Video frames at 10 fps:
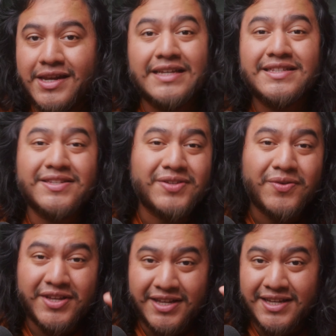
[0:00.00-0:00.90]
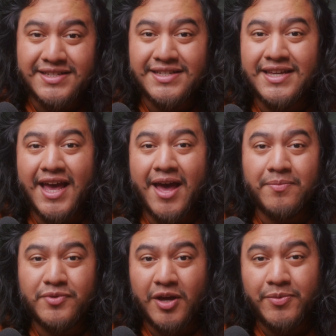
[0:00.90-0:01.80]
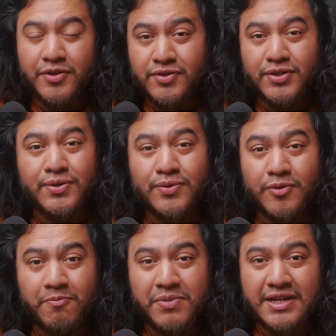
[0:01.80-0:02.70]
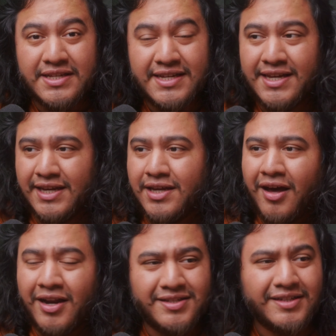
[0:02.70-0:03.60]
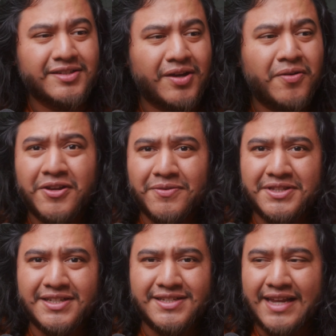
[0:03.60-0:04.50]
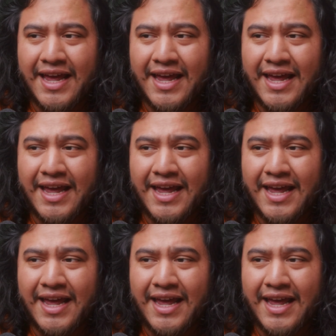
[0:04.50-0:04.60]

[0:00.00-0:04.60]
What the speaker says: And that's the Sony ECM-W2 Honestly, Sony with these